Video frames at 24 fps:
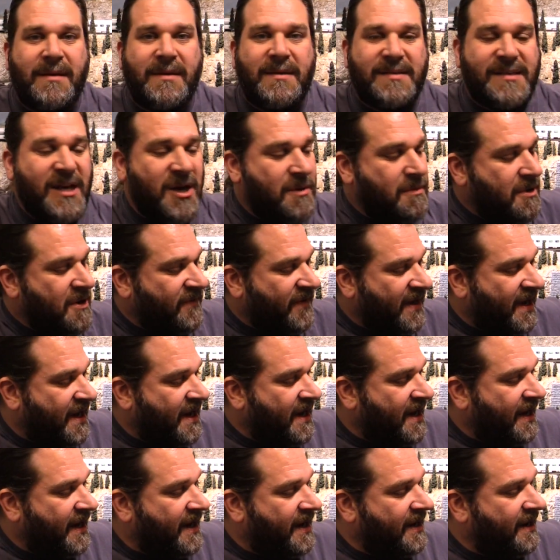So moving
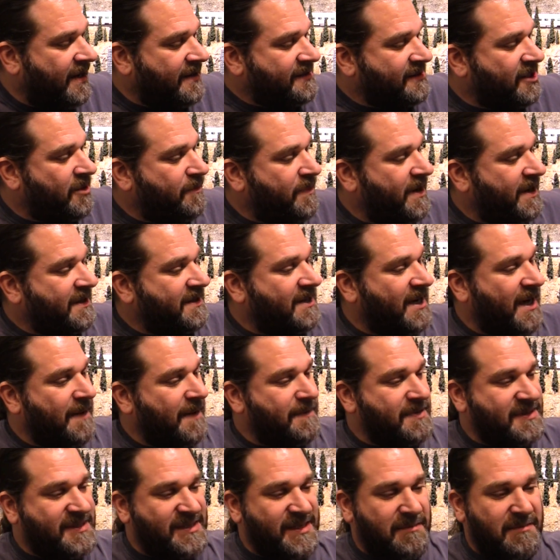on, I also picked
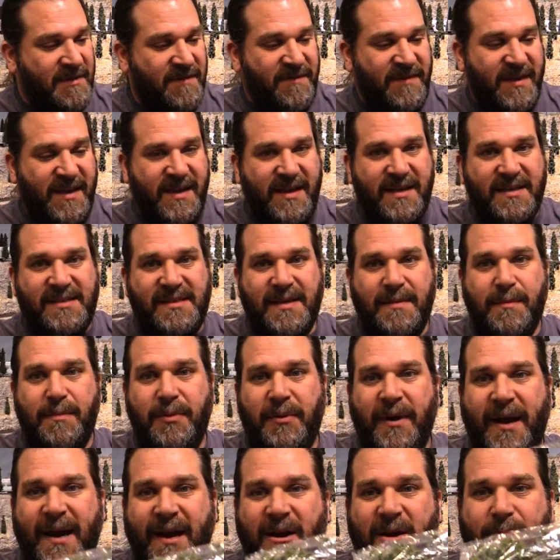up some of these
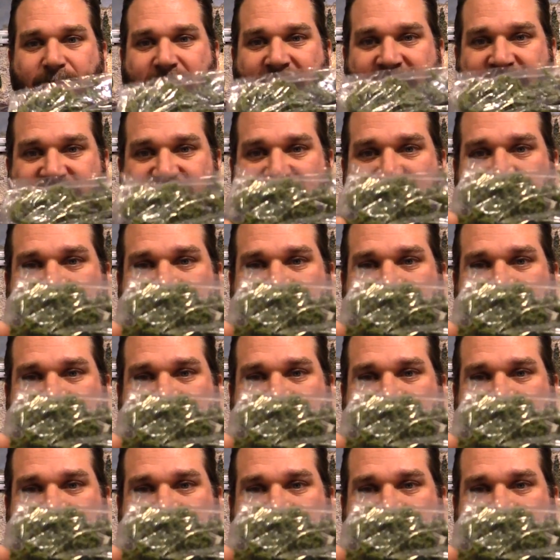briar patch